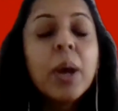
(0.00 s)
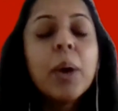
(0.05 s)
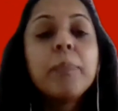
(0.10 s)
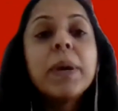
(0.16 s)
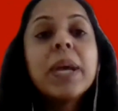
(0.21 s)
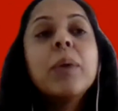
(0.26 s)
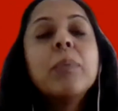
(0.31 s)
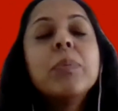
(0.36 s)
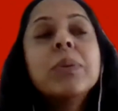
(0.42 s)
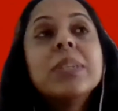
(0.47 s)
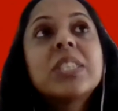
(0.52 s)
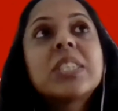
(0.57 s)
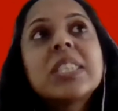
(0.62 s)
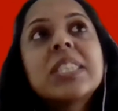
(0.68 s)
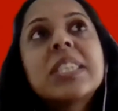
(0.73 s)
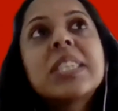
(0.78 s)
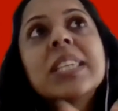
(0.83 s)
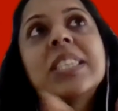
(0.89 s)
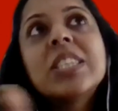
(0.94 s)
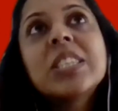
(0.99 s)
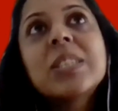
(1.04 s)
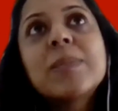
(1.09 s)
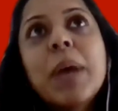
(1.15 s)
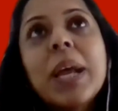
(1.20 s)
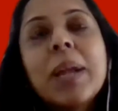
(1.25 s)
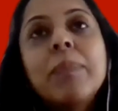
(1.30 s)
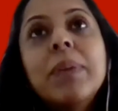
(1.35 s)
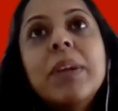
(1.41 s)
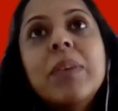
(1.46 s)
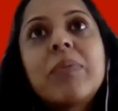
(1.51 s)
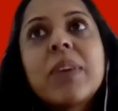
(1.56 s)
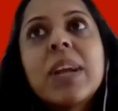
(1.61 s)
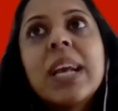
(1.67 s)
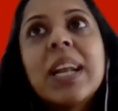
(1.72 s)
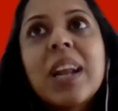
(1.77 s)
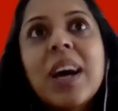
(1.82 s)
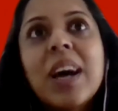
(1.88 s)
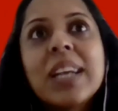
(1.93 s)
But it just made me
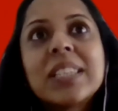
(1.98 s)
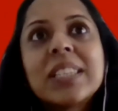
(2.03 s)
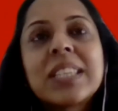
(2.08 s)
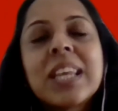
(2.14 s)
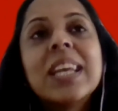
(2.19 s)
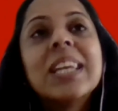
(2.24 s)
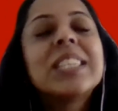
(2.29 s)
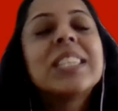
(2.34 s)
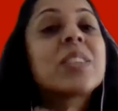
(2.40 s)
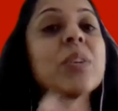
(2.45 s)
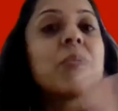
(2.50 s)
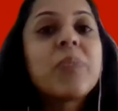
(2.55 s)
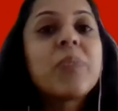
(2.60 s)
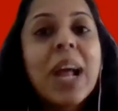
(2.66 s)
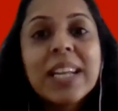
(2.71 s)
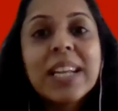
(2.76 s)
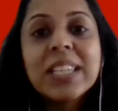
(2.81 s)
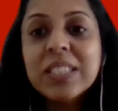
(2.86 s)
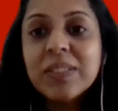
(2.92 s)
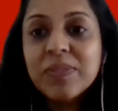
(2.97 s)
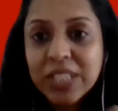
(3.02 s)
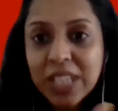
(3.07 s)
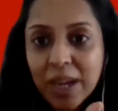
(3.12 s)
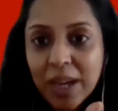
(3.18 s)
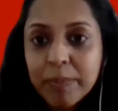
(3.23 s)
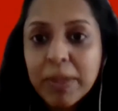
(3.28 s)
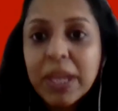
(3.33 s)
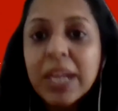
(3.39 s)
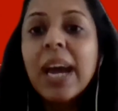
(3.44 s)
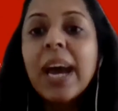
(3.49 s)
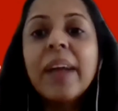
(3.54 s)
realize that it's a relative term.